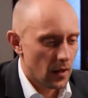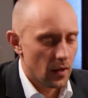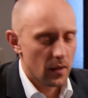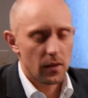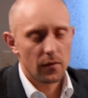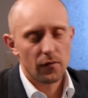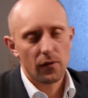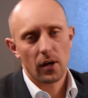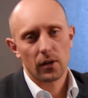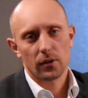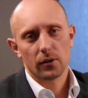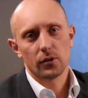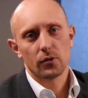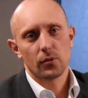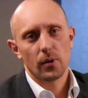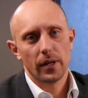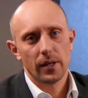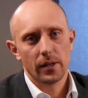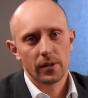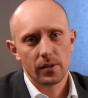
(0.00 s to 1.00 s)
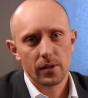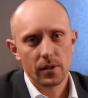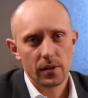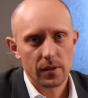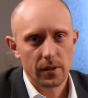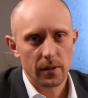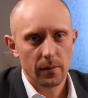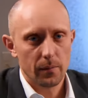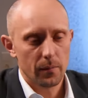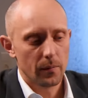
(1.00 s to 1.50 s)
The PHACON training
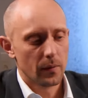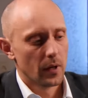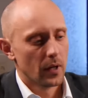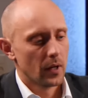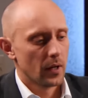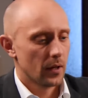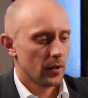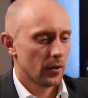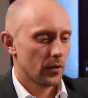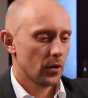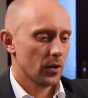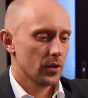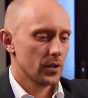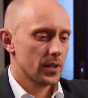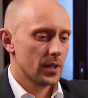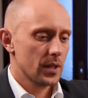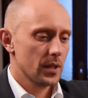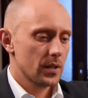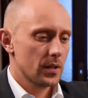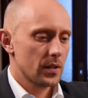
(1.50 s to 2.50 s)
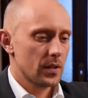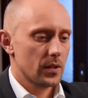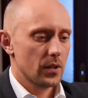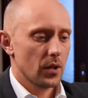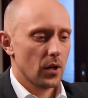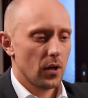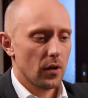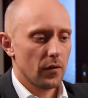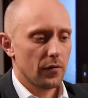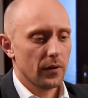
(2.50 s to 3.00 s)
system
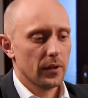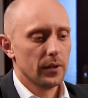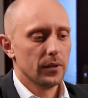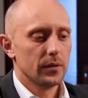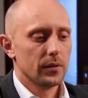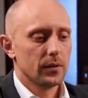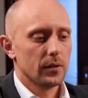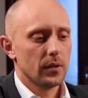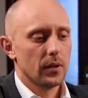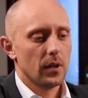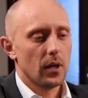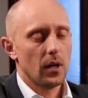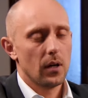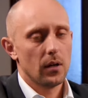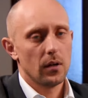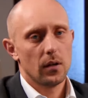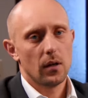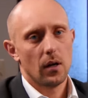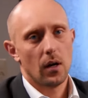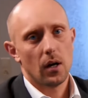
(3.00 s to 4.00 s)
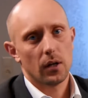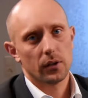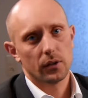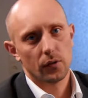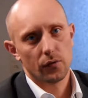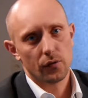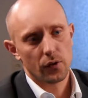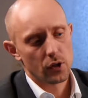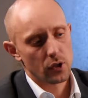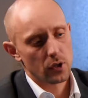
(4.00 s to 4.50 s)
consists of an
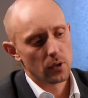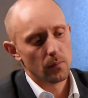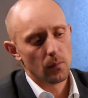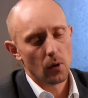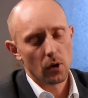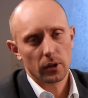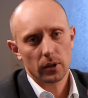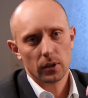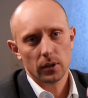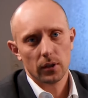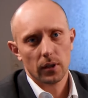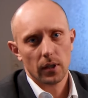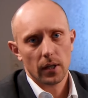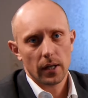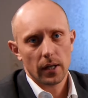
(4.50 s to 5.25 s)
artificial model,